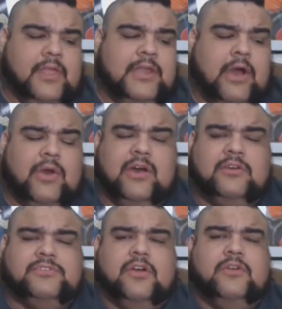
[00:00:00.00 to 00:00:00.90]
Now,
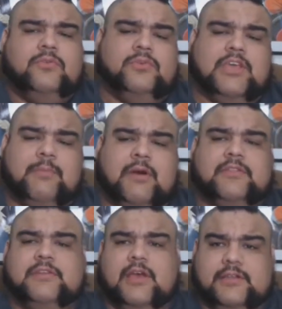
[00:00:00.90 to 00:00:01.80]
Eleazar came
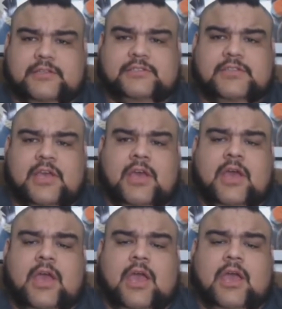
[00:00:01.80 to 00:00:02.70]
out in the 90s,
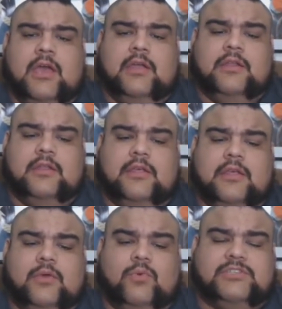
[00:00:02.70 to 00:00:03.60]
and
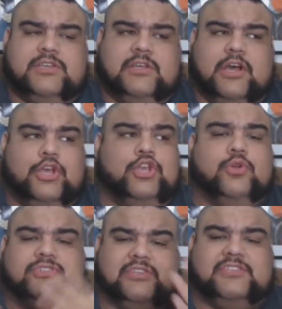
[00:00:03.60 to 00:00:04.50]
it wasn't a
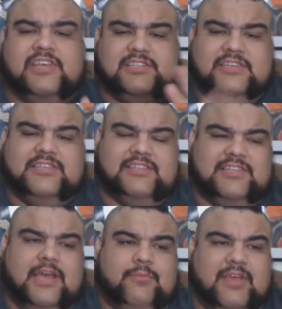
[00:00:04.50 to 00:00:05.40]
huge success because at the
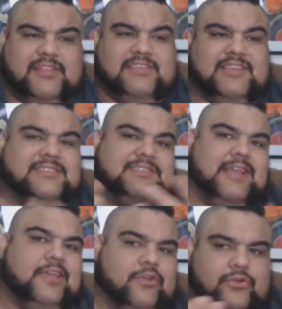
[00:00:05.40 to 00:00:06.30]
time you had things like
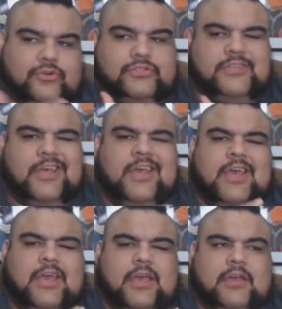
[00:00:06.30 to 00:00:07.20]
Slayers
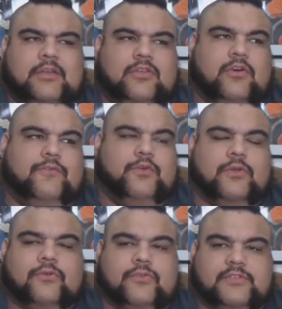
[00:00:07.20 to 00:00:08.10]
and, you know, a few
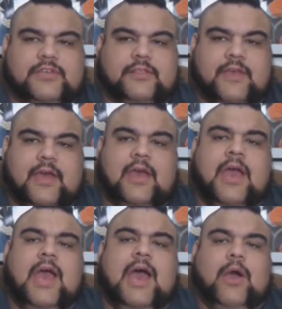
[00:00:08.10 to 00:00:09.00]
other things like that.
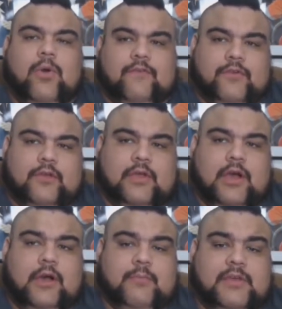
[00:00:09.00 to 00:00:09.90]
However,
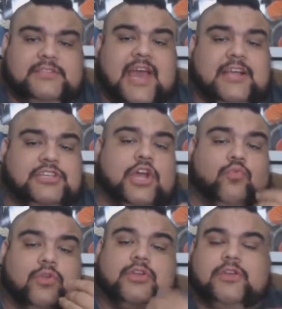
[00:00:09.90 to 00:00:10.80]
it's actually a
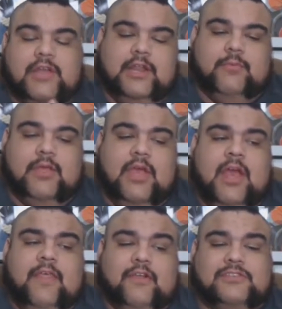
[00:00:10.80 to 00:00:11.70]
really good anime.
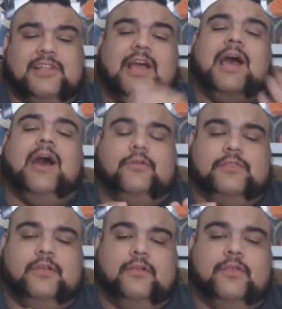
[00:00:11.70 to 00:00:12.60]
There's a lot out there.